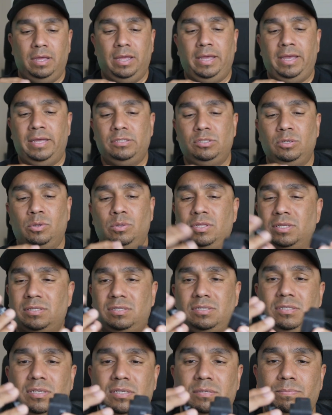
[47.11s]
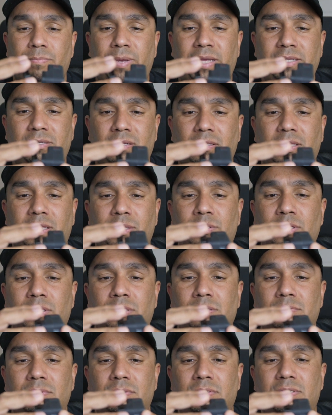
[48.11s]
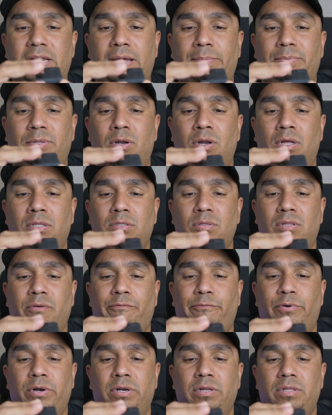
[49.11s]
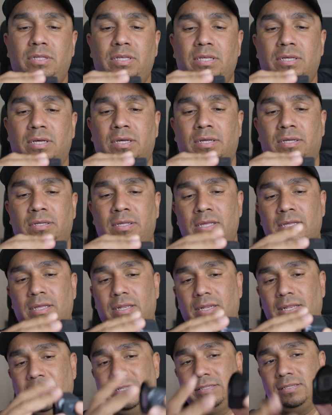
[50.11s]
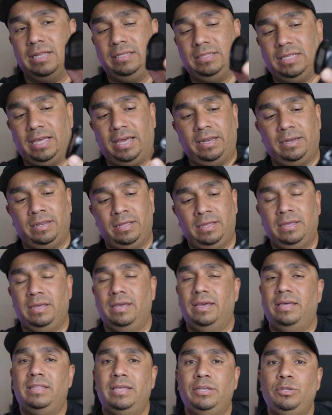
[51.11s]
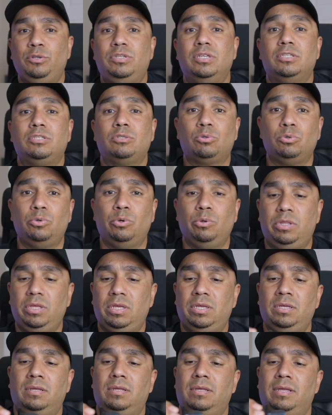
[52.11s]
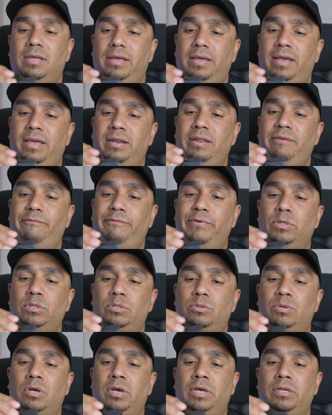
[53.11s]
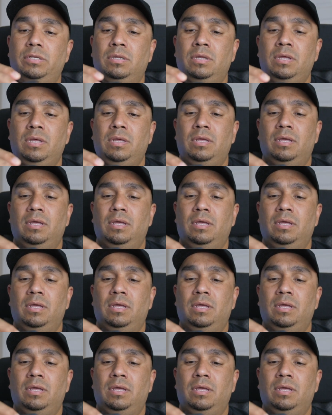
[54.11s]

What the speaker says: And so this is just basically just snap that onto the front of the lens like that. And then you just screw the ND filter on.